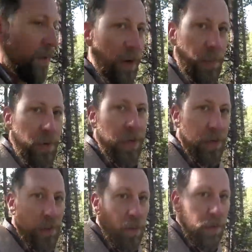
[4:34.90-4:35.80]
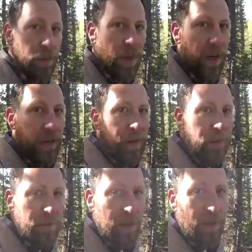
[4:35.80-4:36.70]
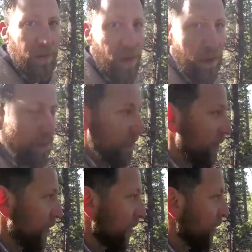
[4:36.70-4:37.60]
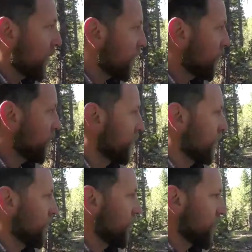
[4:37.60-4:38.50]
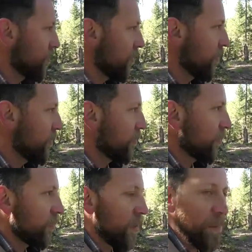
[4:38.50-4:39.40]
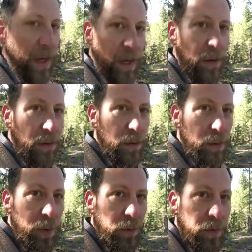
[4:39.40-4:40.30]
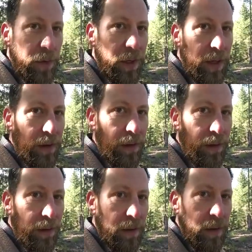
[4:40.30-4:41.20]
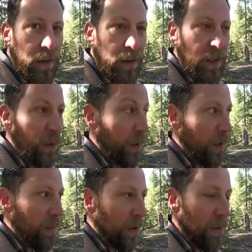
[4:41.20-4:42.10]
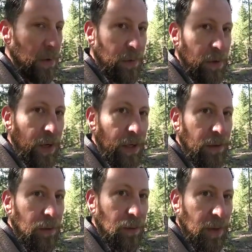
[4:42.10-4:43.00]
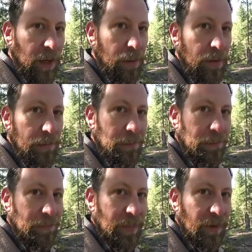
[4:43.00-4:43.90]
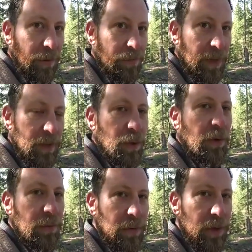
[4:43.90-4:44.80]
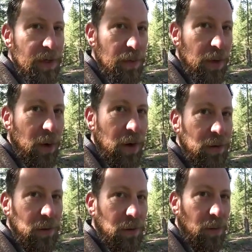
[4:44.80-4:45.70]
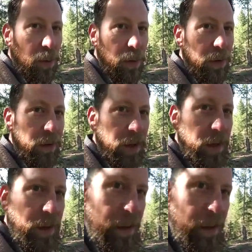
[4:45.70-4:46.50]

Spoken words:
got a pretty good road in mind that'll take us out, some dirt road that we'll meander through most of the day. Then we'll end up on a river tonight to do some camping. So enjoy some footage as we go out and do a little four-wheeling today.